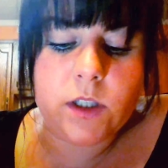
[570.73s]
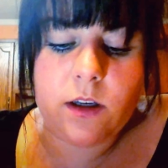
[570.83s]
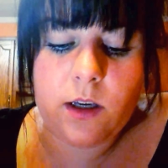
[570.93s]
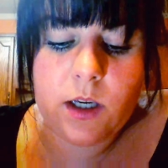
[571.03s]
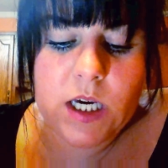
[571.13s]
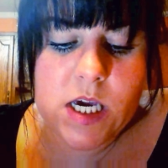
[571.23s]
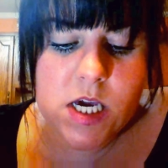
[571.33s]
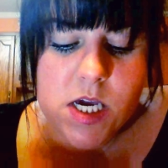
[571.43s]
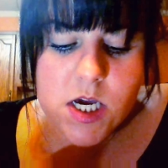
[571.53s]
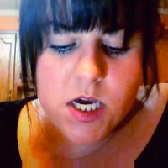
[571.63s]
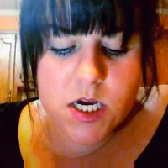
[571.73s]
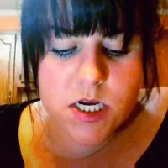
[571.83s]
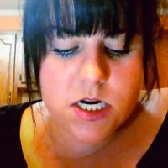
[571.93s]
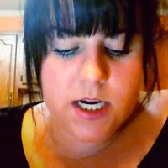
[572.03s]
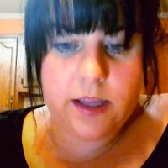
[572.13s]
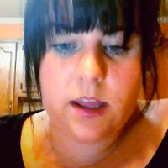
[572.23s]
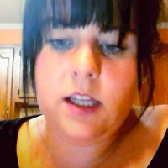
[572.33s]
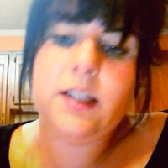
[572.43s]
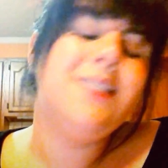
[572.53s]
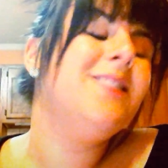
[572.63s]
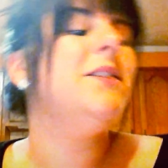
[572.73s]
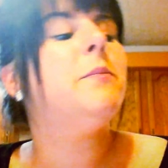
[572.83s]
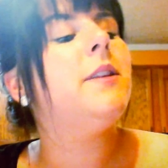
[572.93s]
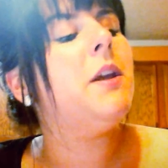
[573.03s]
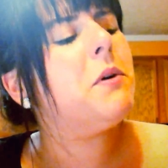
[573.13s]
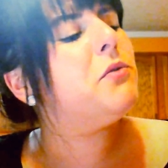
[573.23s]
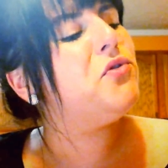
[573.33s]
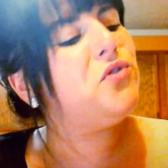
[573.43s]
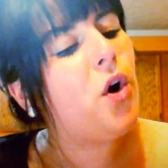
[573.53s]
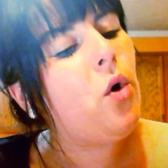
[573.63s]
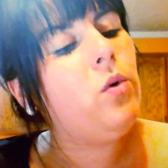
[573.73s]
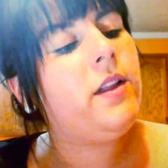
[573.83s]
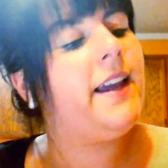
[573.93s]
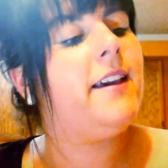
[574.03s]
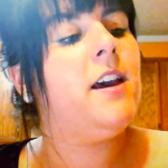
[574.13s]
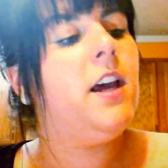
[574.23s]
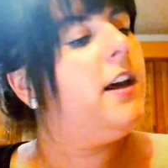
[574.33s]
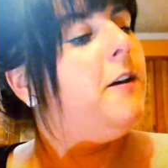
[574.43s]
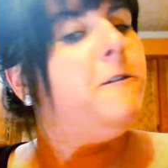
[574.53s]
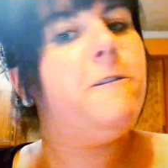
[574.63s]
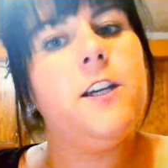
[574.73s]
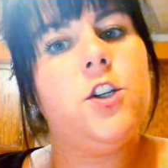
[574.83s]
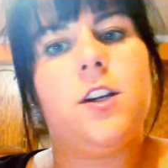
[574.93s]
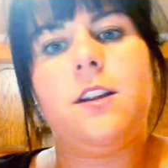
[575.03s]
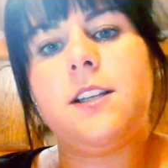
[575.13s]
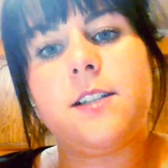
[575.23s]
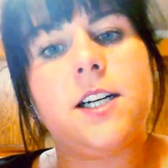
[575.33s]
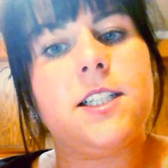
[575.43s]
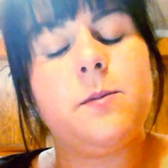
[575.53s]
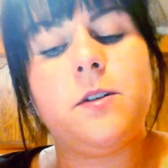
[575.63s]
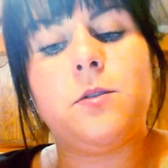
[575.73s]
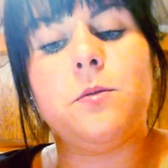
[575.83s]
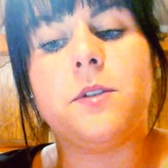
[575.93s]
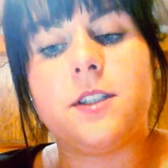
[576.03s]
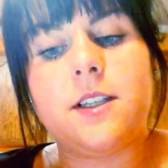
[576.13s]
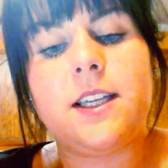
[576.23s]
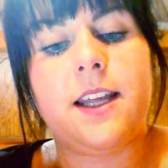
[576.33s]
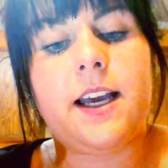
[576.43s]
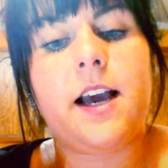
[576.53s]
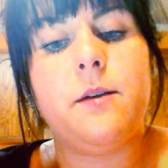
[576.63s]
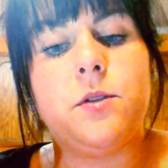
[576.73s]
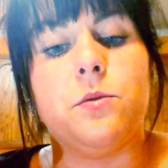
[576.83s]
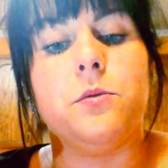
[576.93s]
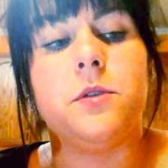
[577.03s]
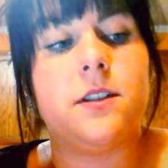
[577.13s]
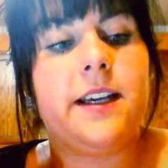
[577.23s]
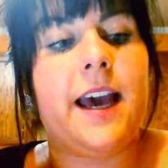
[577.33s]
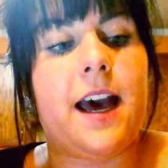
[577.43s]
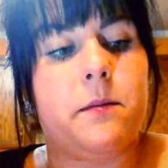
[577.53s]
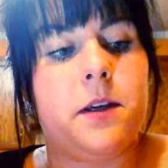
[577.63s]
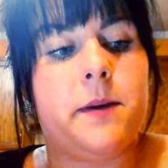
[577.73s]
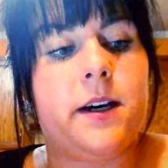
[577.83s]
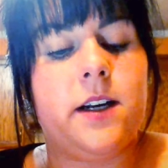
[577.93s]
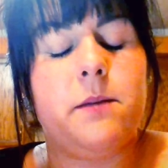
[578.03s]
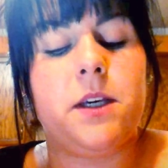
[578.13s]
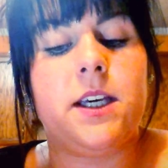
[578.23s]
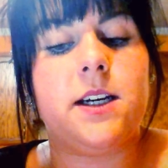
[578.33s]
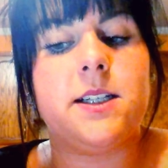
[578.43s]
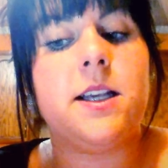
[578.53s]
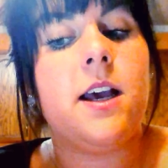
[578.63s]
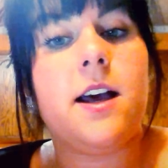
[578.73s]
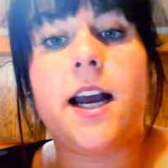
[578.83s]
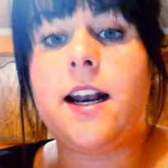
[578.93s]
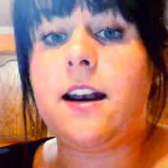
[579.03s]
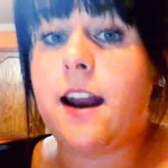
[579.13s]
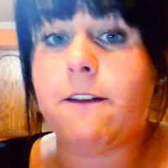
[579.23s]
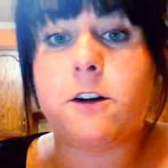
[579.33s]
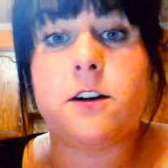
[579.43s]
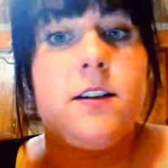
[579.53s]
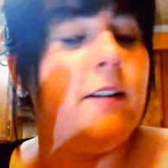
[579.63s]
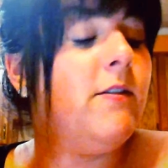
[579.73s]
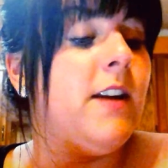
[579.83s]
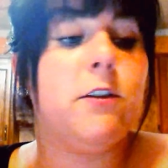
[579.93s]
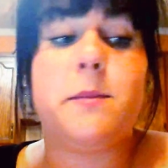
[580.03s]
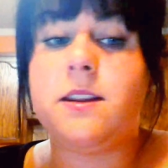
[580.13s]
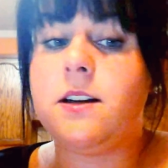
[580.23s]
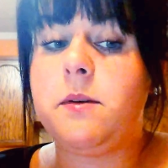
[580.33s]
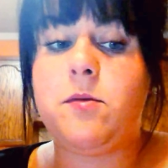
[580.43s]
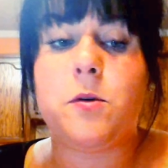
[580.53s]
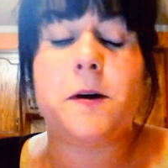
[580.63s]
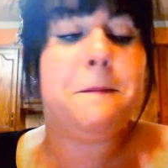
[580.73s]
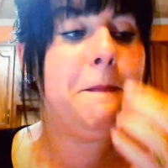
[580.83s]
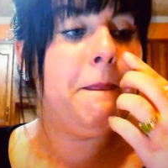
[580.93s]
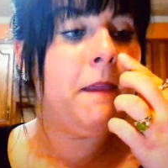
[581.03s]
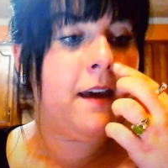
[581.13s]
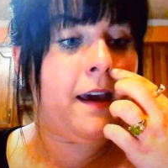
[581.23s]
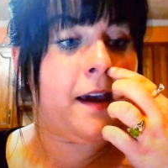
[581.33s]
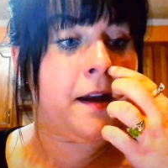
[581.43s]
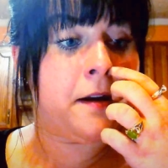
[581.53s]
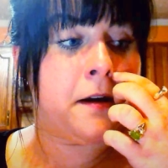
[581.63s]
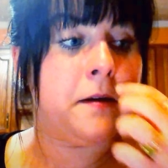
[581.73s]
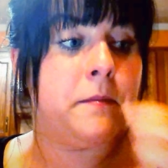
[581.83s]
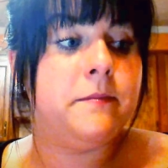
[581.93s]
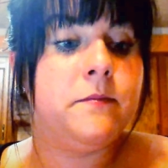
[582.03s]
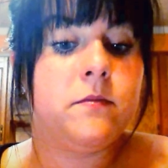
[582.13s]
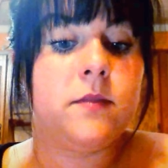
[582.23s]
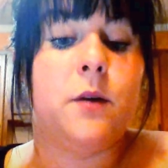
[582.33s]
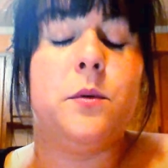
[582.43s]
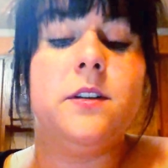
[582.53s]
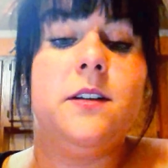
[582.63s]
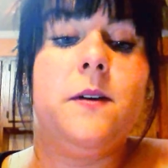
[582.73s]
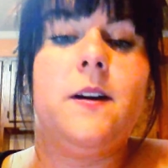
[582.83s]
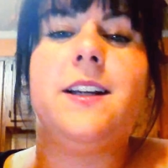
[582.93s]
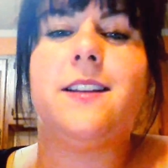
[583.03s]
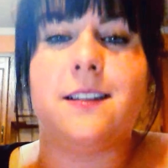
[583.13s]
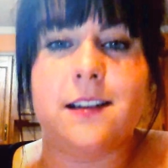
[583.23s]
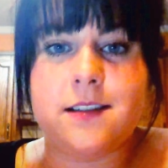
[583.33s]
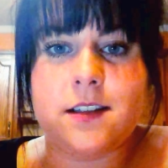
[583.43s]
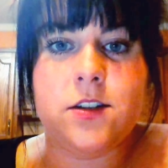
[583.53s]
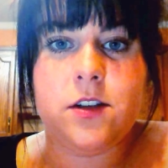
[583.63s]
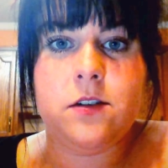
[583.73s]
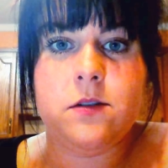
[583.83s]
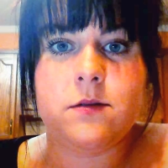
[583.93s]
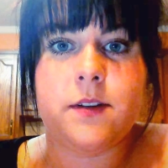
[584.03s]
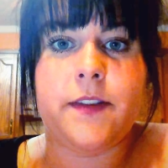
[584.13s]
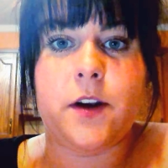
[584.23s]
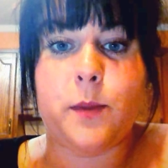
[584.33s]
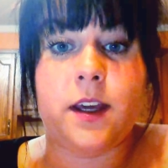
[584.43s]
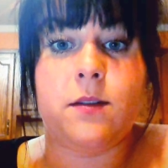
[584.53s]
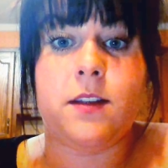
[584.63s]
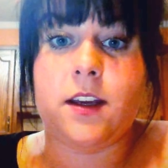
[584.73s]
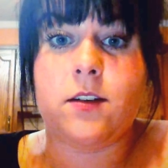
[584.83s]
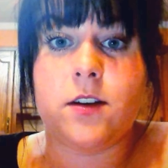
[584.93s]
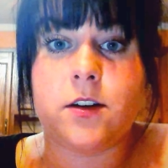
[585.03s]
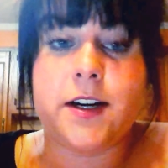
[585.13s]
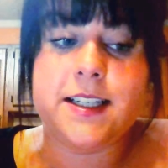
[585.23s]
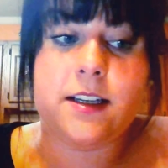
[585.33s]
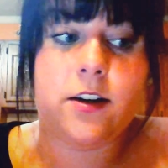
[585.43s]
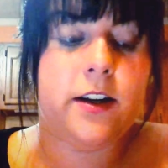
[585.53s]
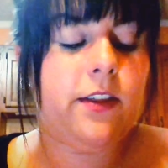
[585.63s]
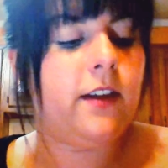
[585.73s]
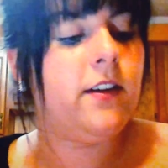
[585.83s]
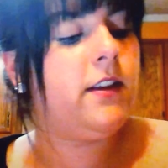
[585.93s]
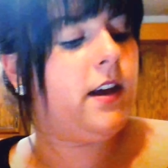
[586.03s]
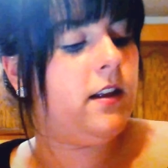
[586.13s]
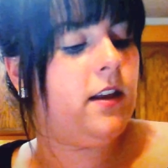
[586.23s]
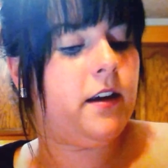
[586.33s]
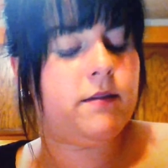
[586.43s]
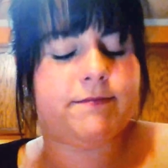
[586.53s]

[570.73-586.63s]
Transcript: And I think that's it, but they were so efficient. This hospital really, I was really happy about it, because I've never been there before, and I really felt like they listen to you and they don't make you think you look crazy or anything like that, like